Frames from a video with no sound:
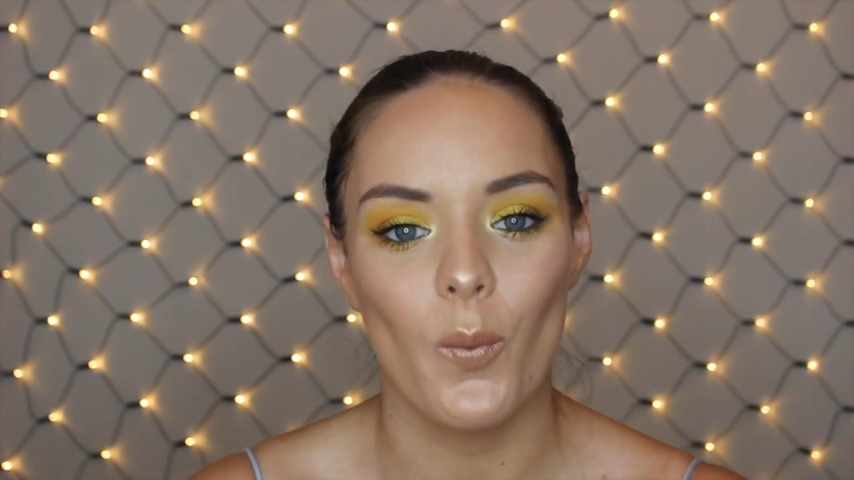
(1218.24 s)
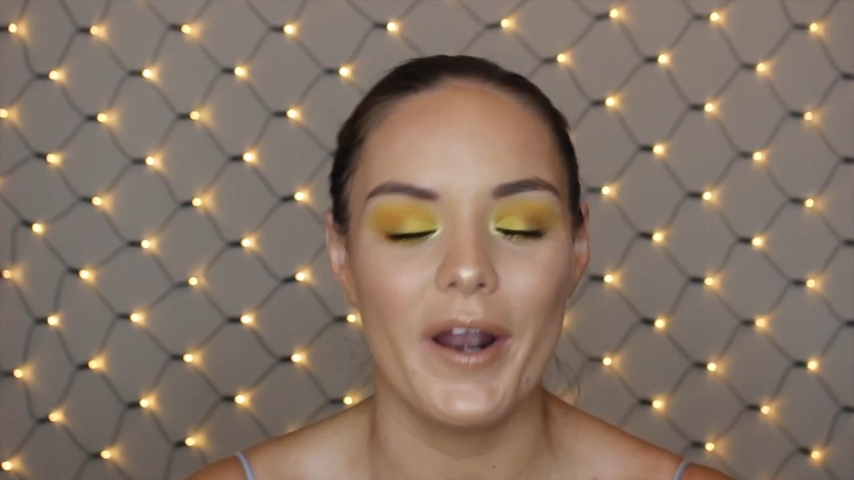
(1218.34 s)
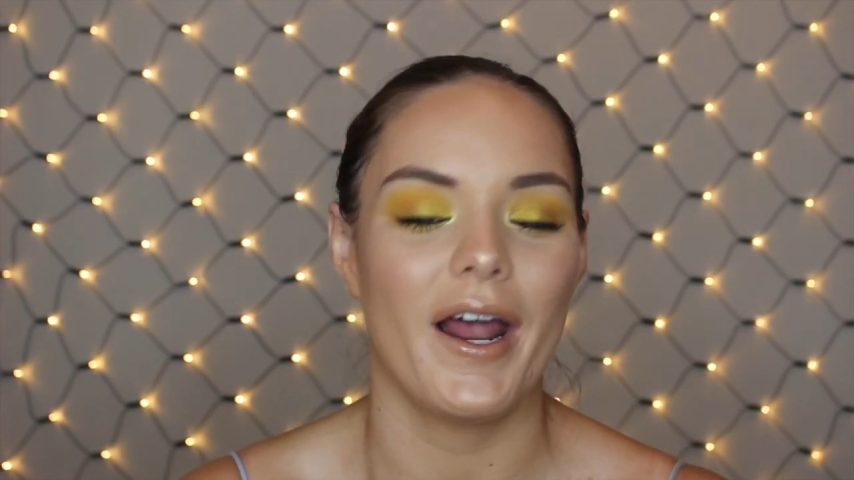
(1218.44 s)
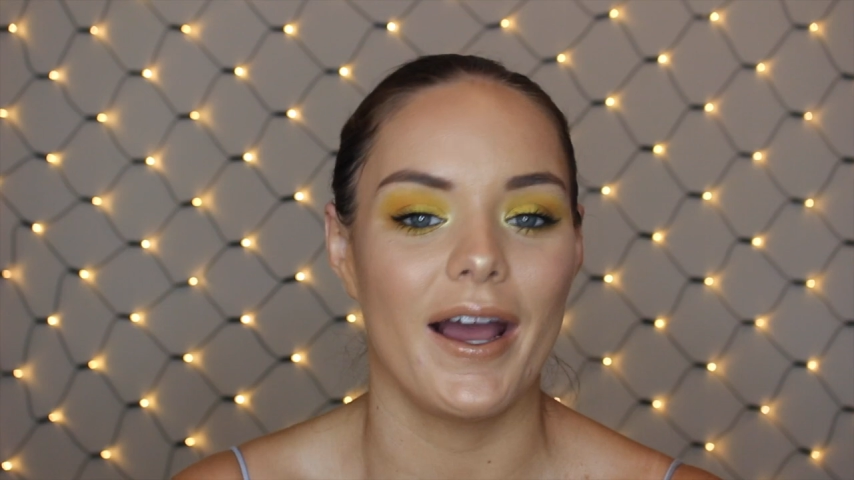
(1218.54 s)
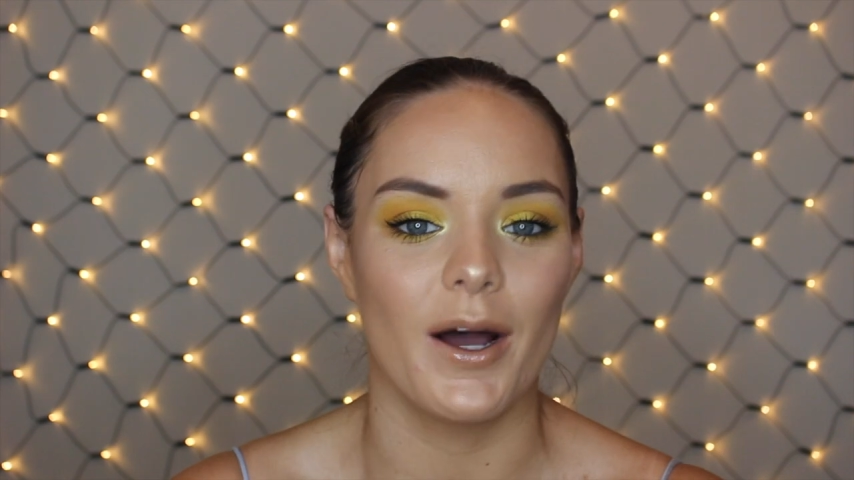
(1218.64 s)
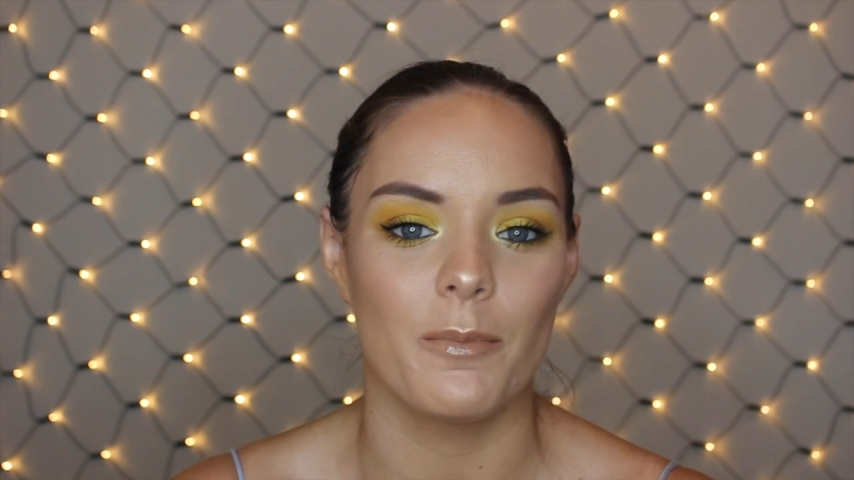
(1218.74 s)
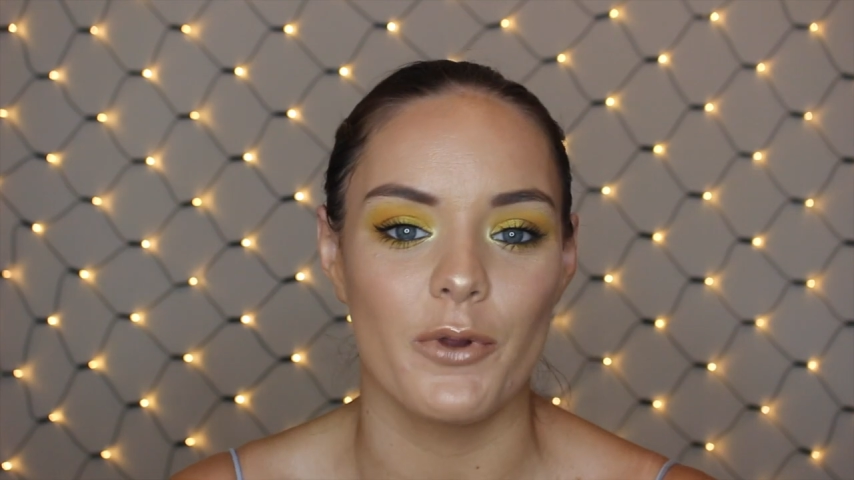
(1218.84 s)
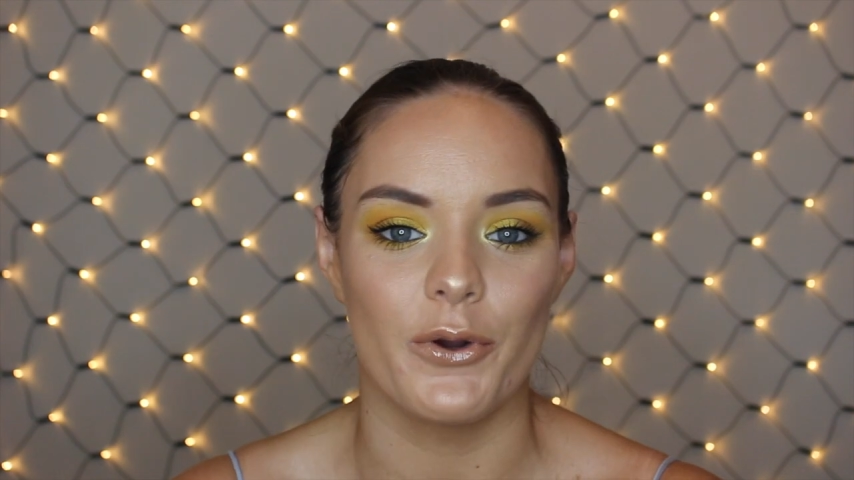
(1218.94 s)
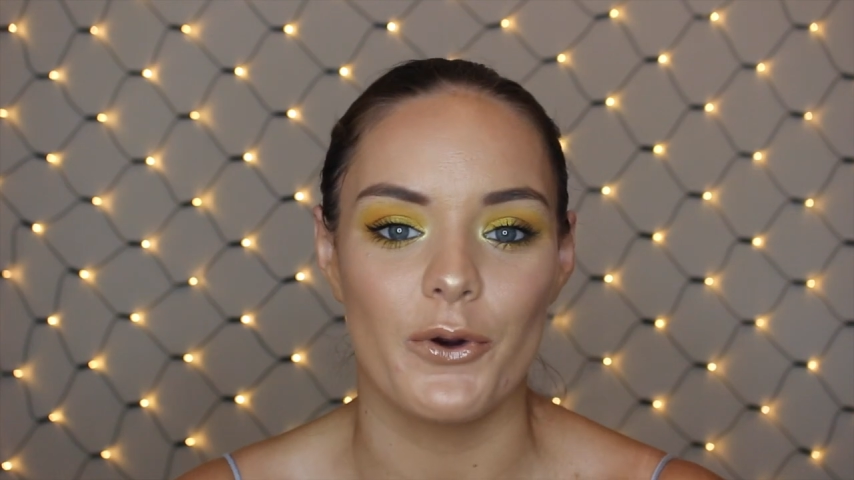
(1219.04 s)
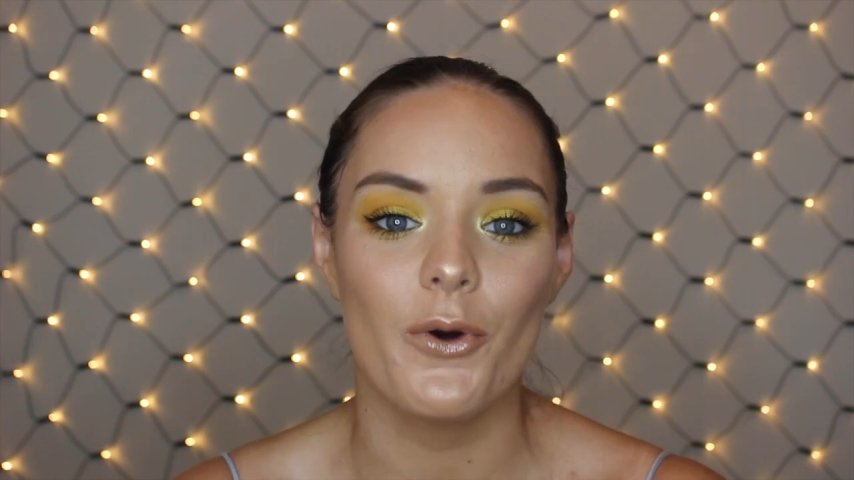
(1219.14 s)
when I
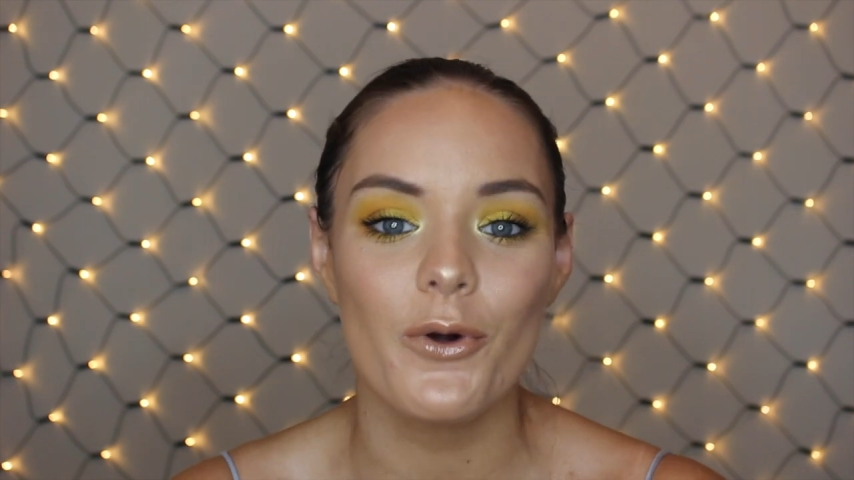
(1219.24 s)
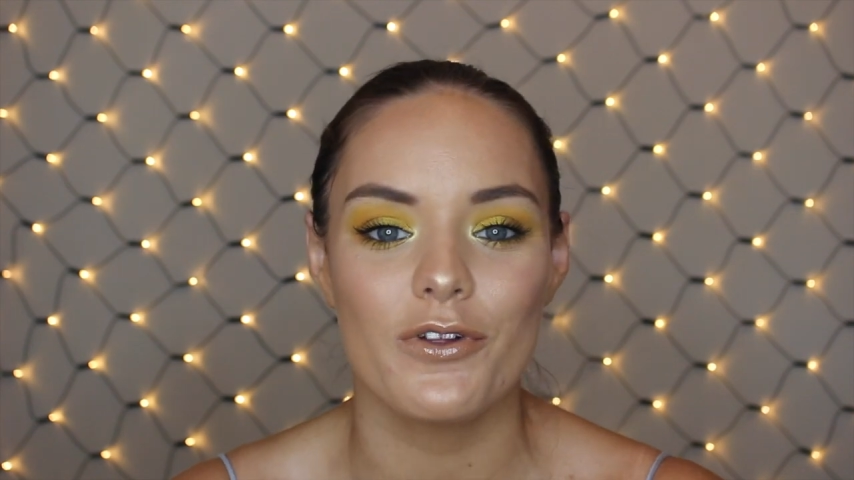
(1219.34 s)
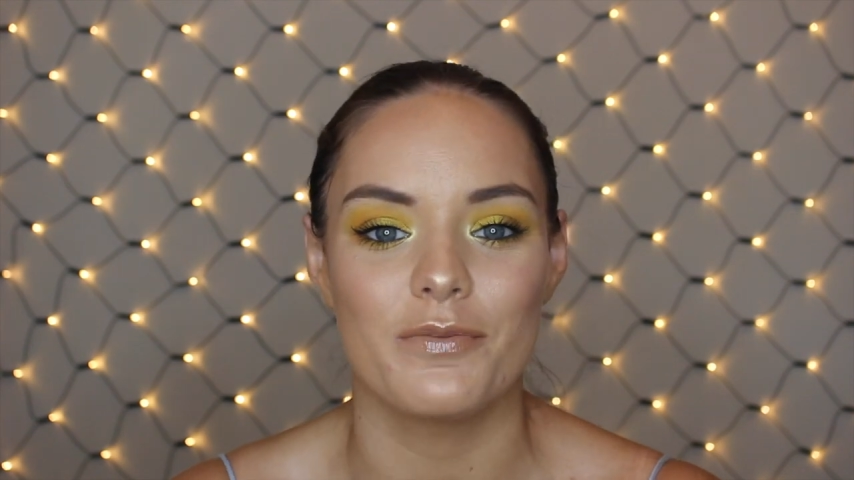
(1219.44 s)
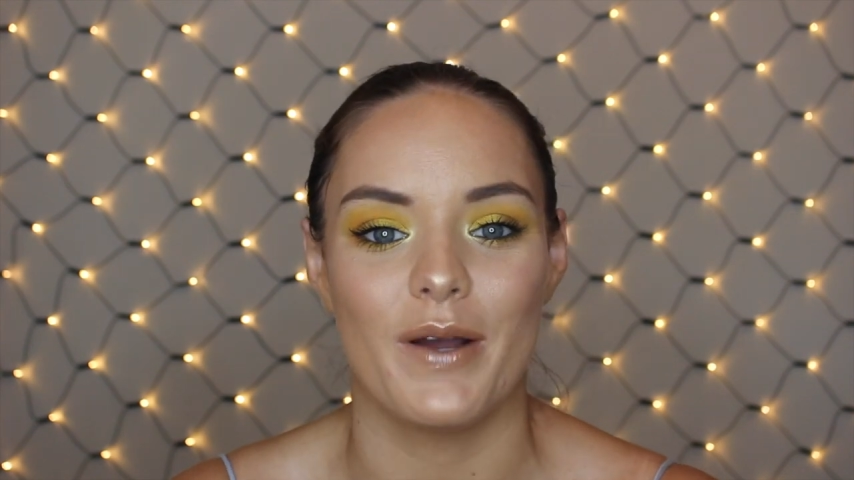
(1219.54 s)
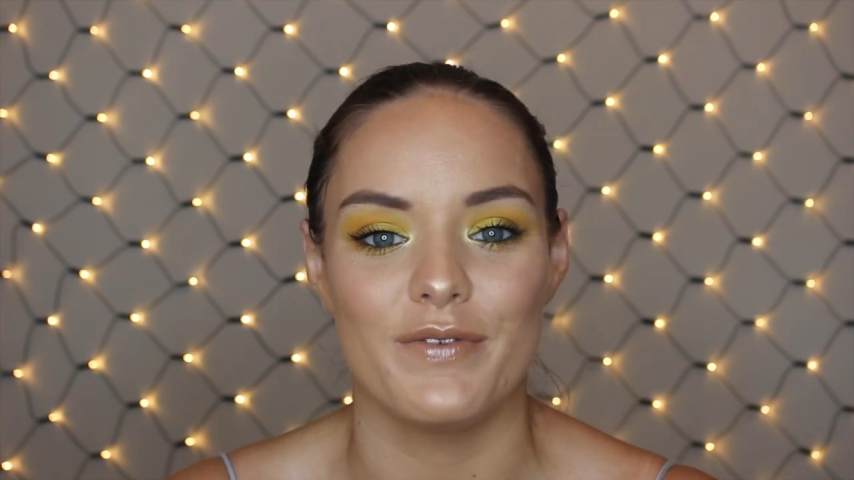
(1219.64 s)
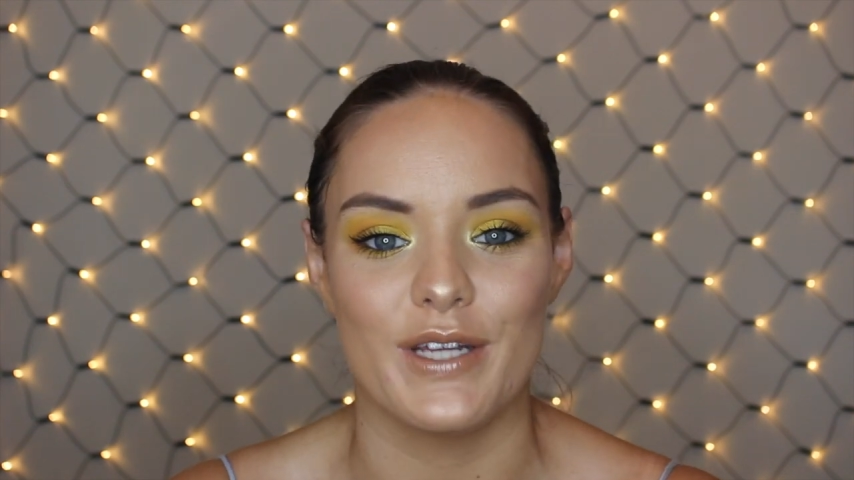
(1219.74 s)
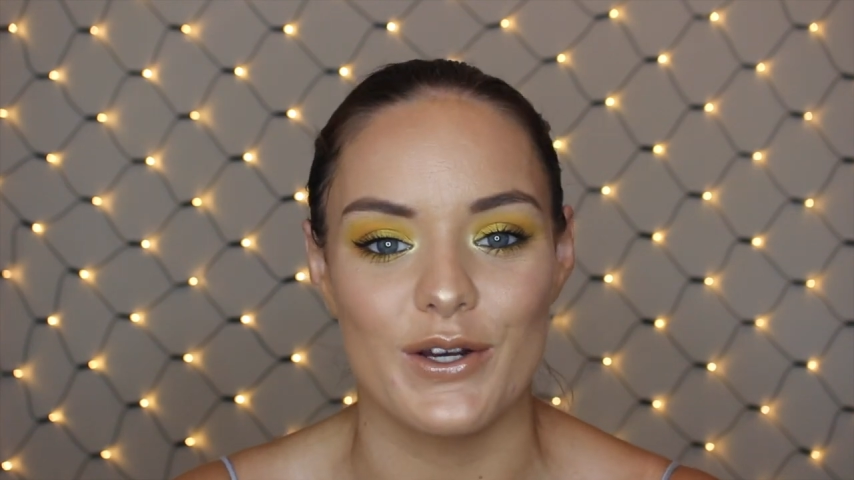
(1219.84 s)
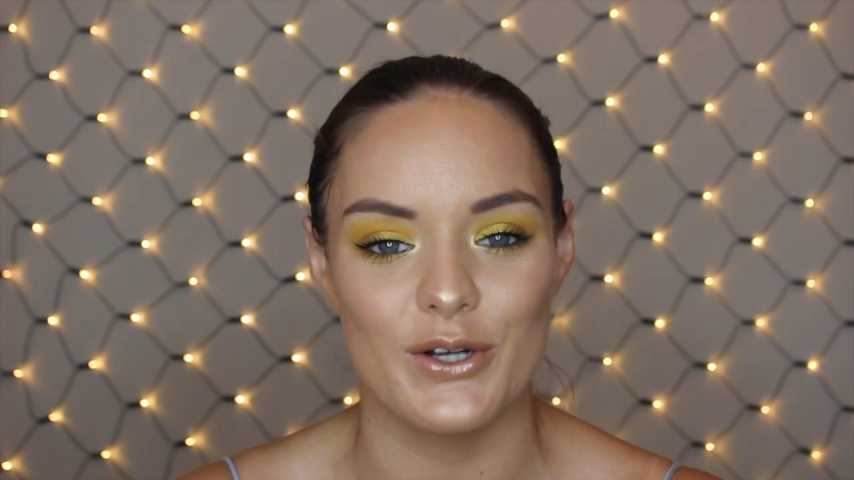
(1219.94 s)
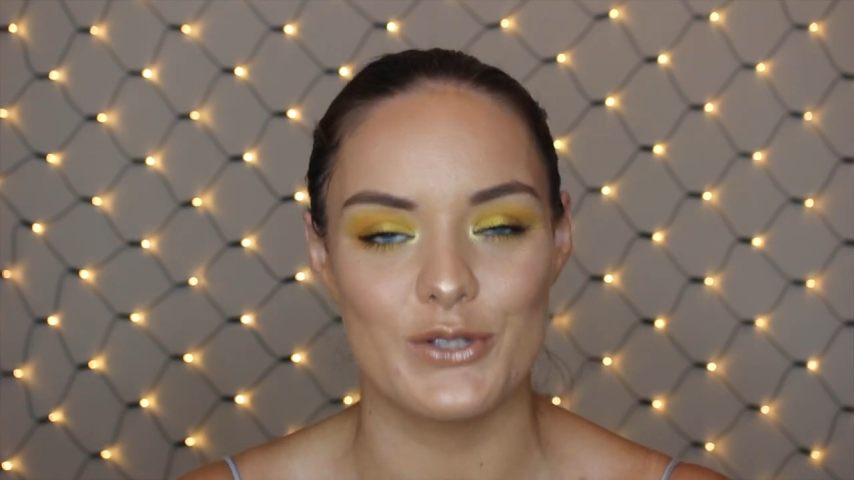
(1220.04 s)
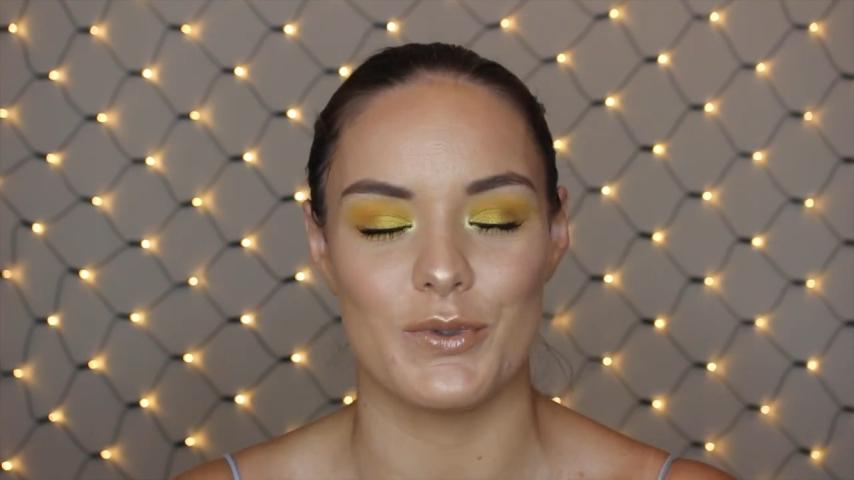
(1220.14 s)
upload all of my
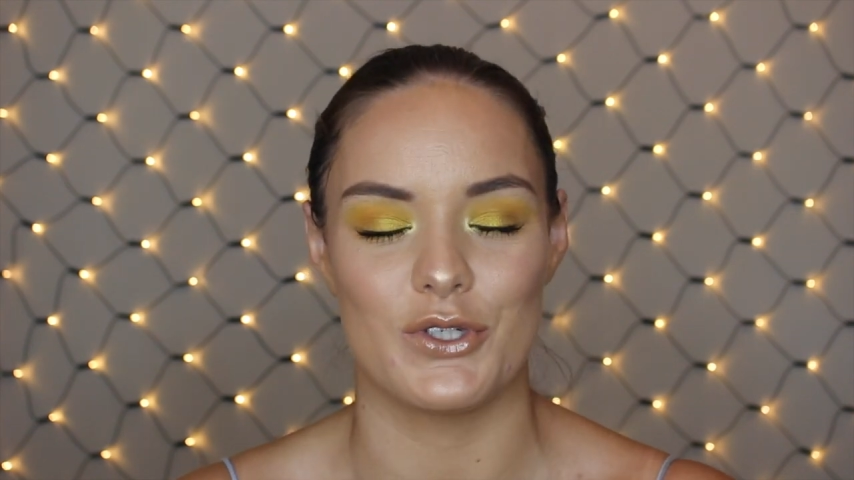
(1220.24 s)
videos,